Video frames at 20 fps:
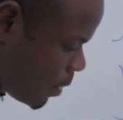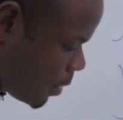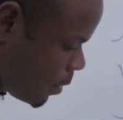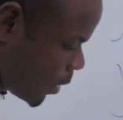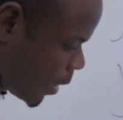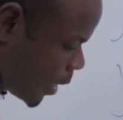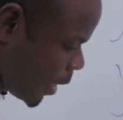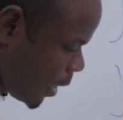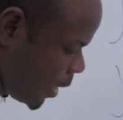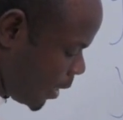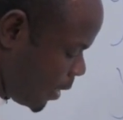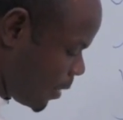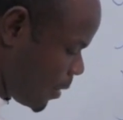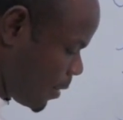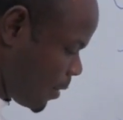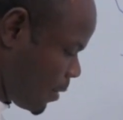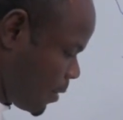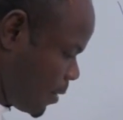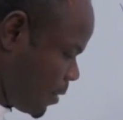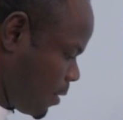
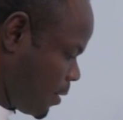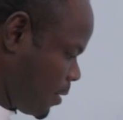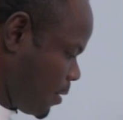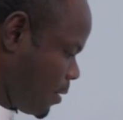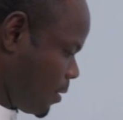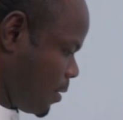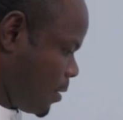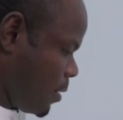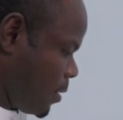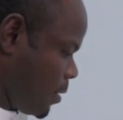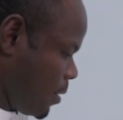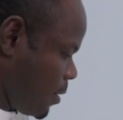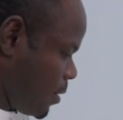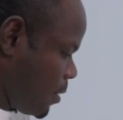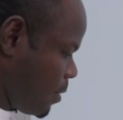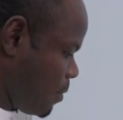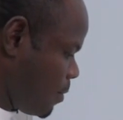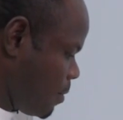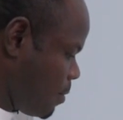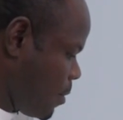Okay?
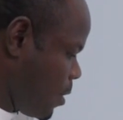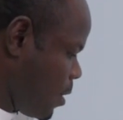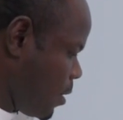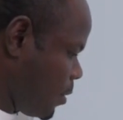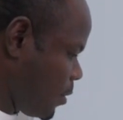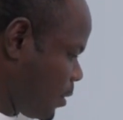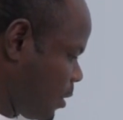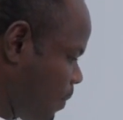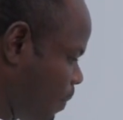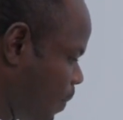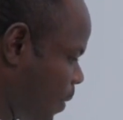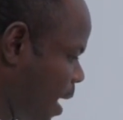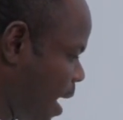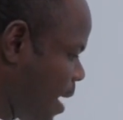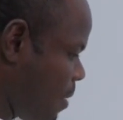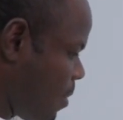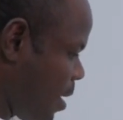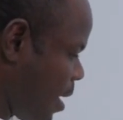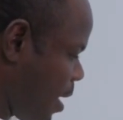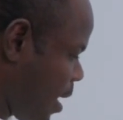
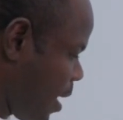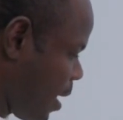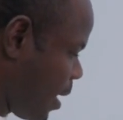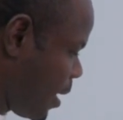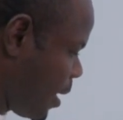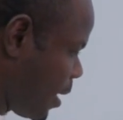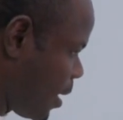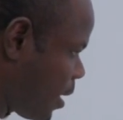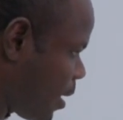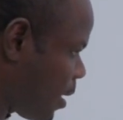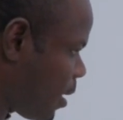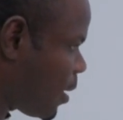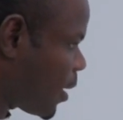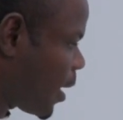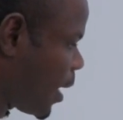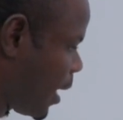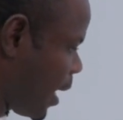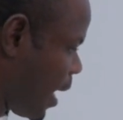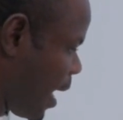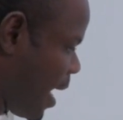Multiply by,
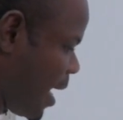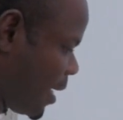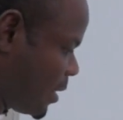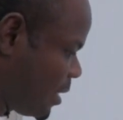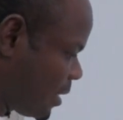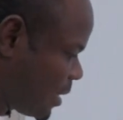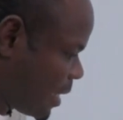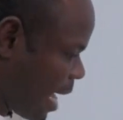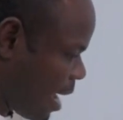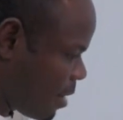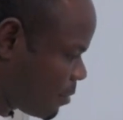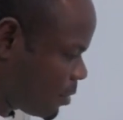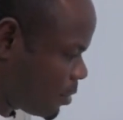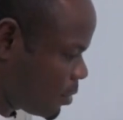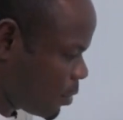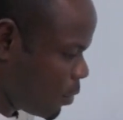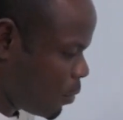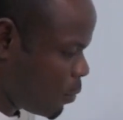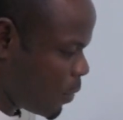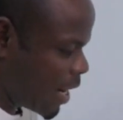okay, x is out,
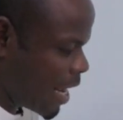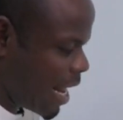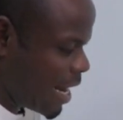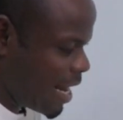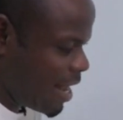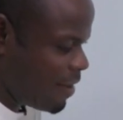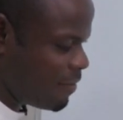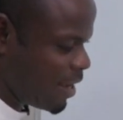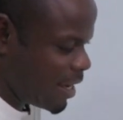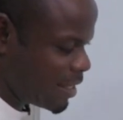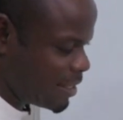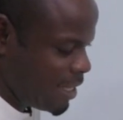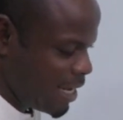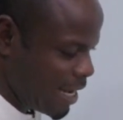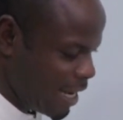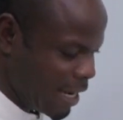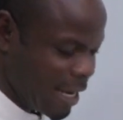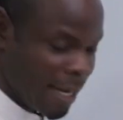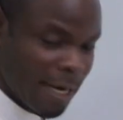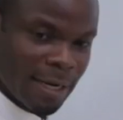so we can't have x
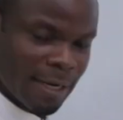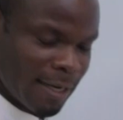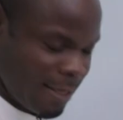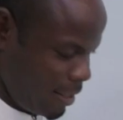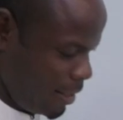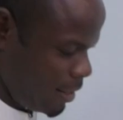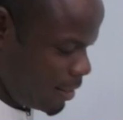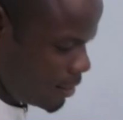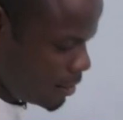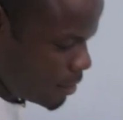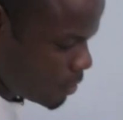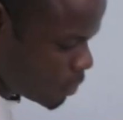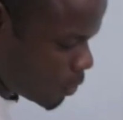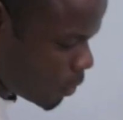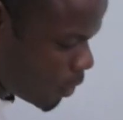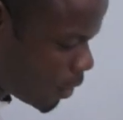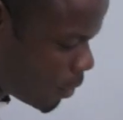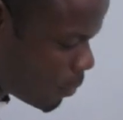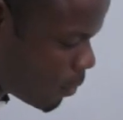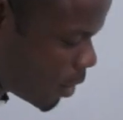here again.
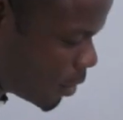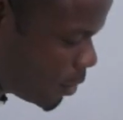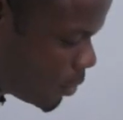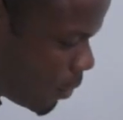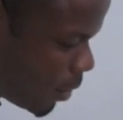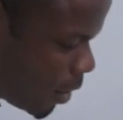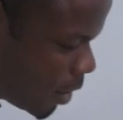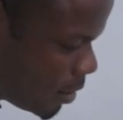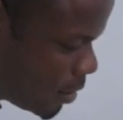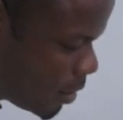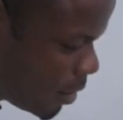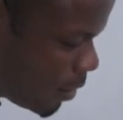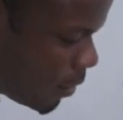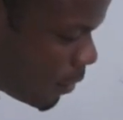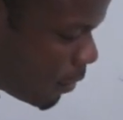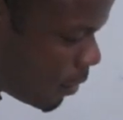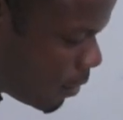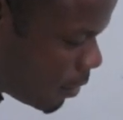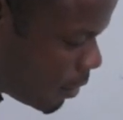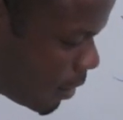So equal to what?
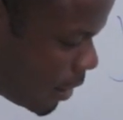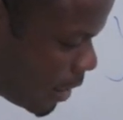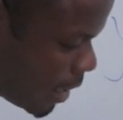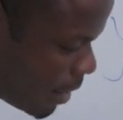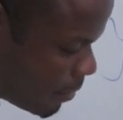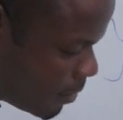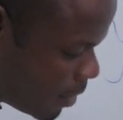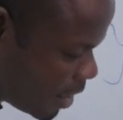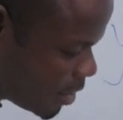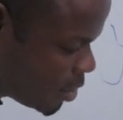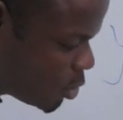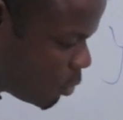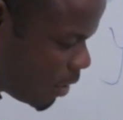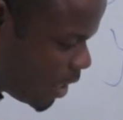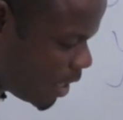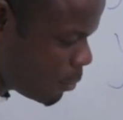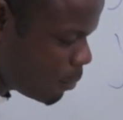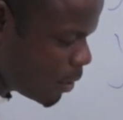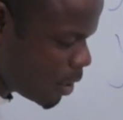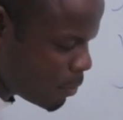Lambda.
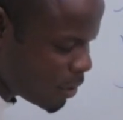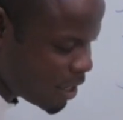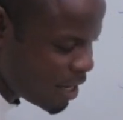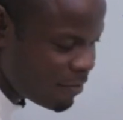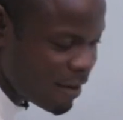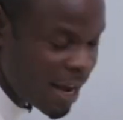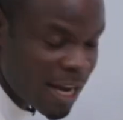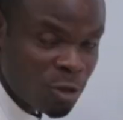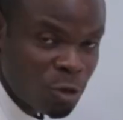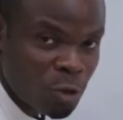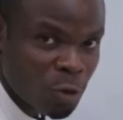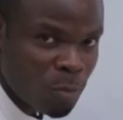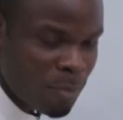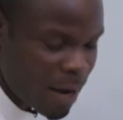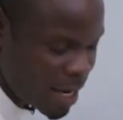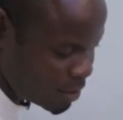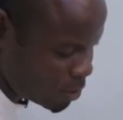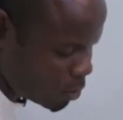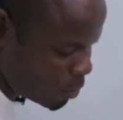Straight away, we divide through by